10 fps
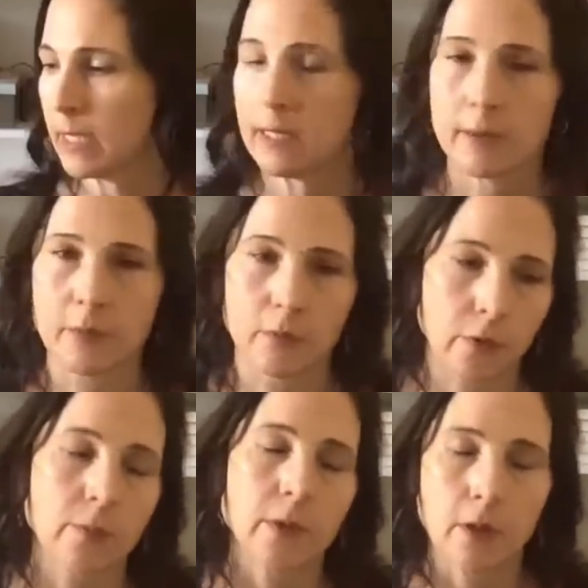heating of the
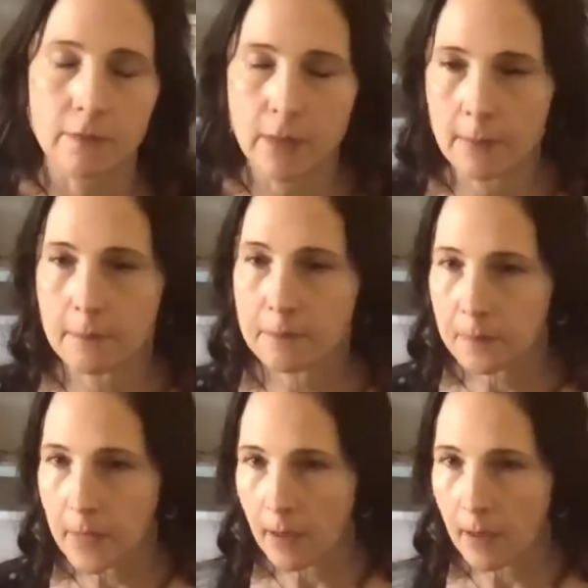room and all of that. Yeah.